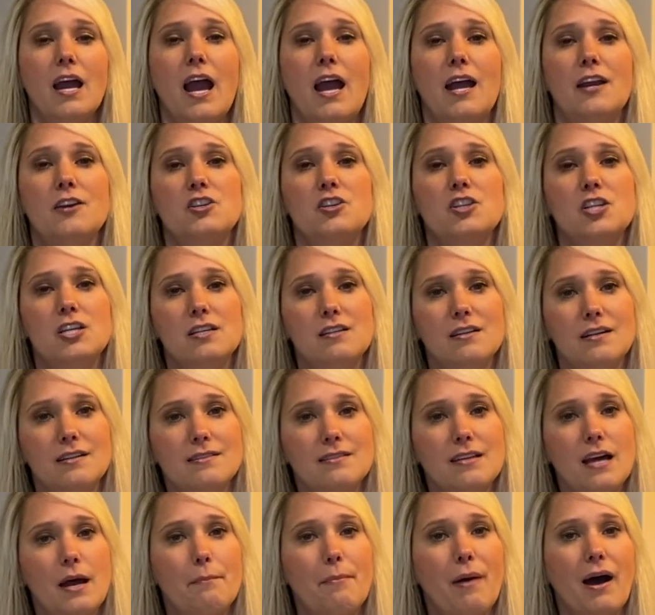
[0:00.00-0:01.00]
and she does
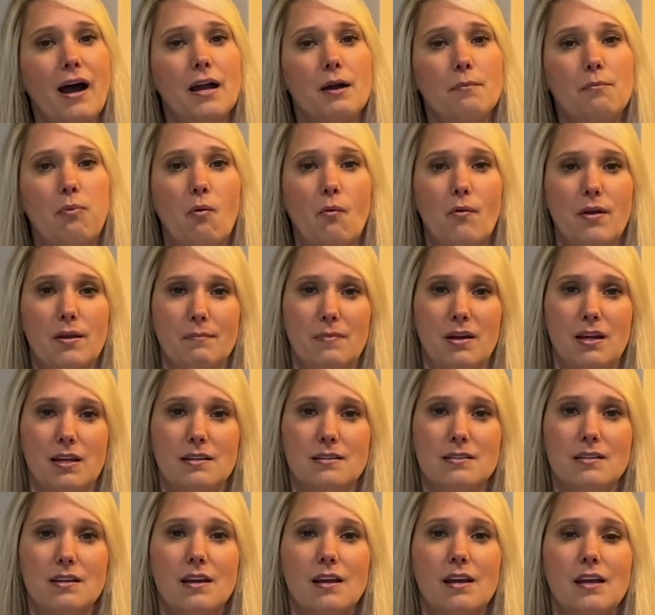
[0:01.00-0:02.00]
that by
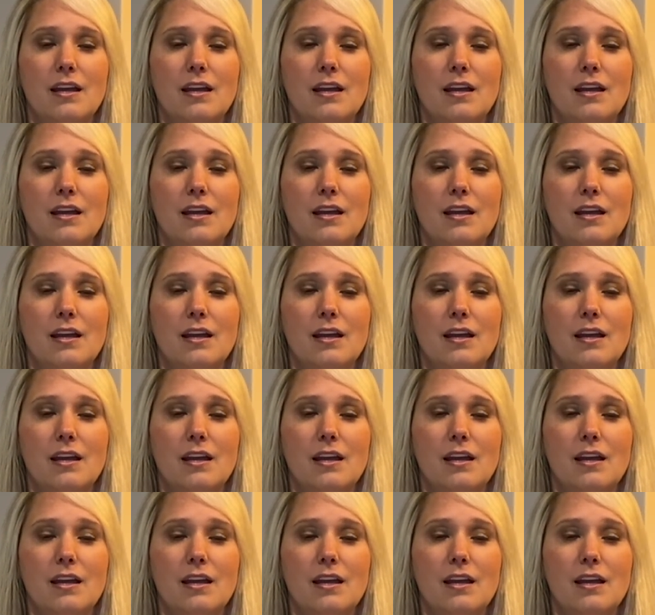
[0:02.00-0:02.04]
appointment.